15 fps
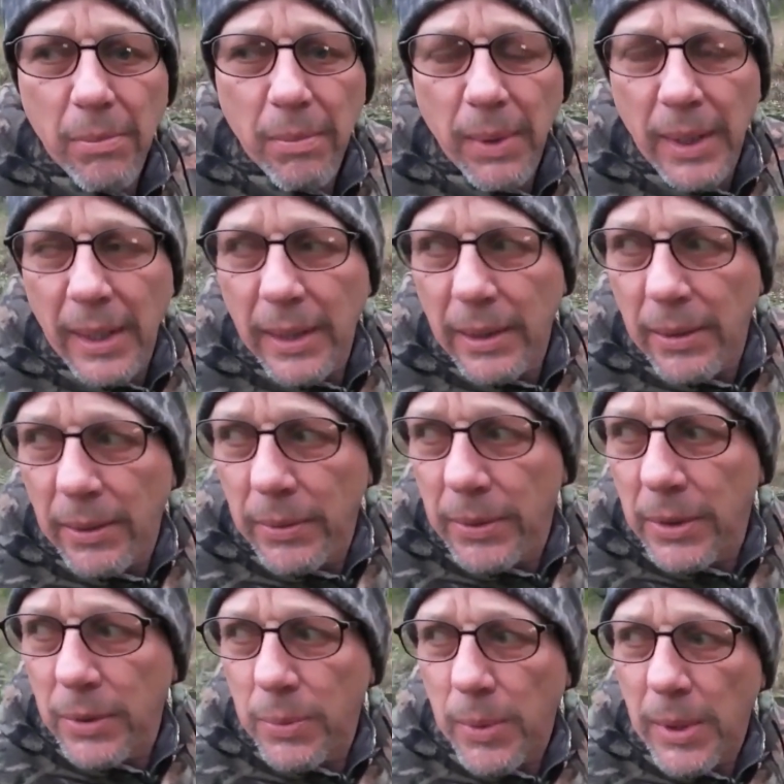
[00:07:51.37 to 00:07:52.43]
but
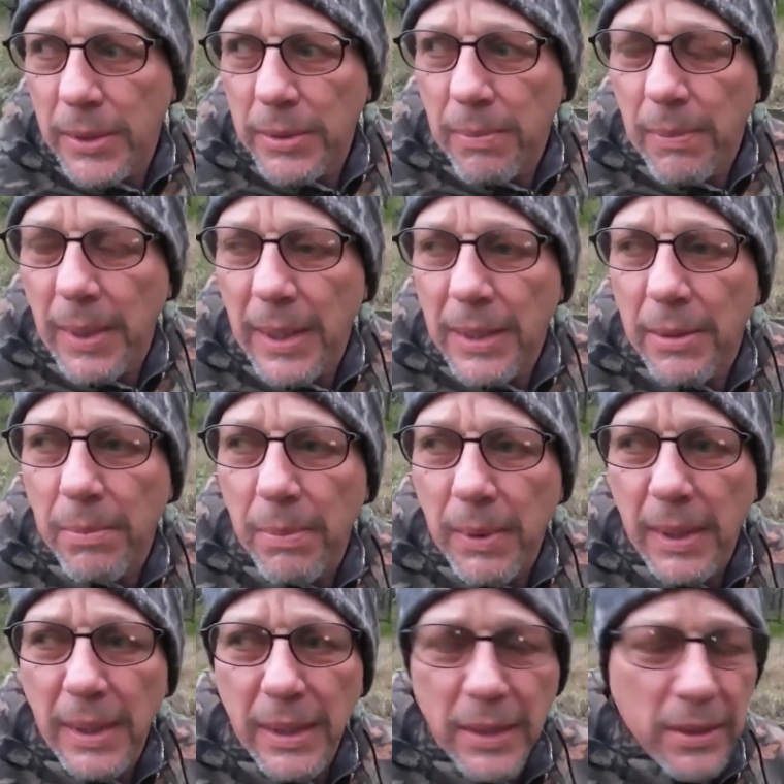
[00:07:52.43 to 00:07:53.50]
just wasn't meant to
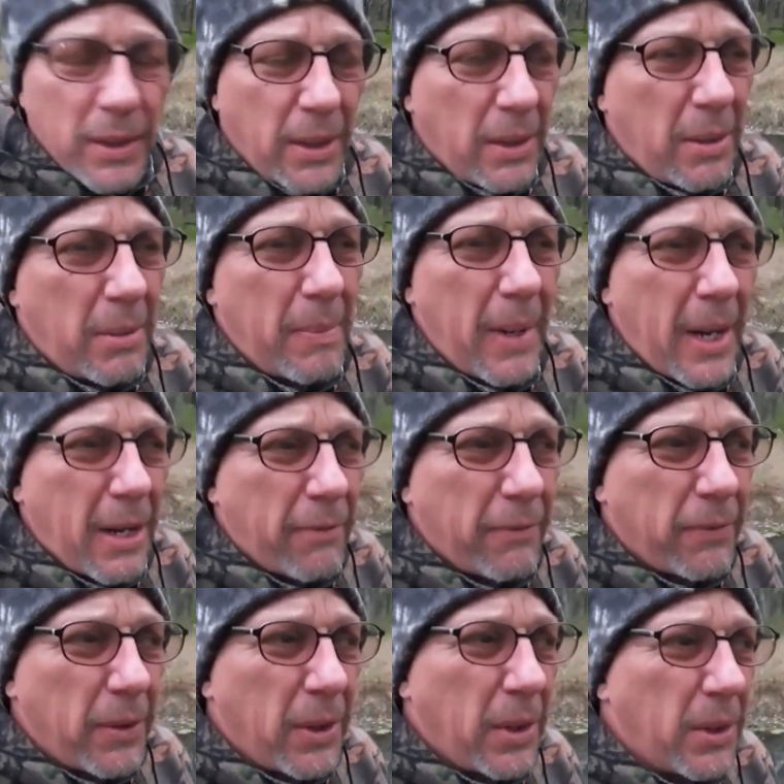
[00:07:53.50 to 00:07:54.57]
be. So I'm half
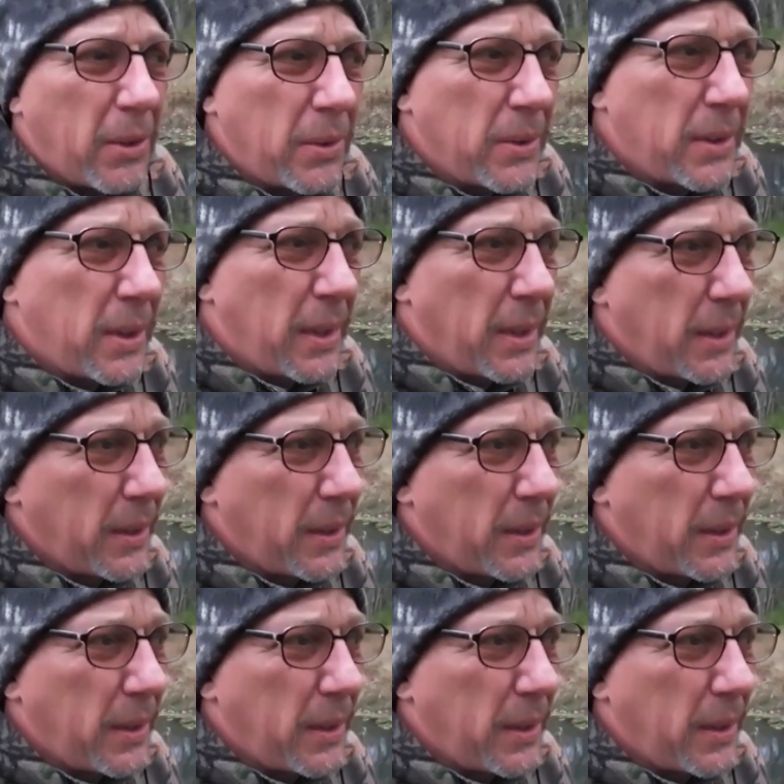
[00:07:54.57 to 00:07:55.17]
froze,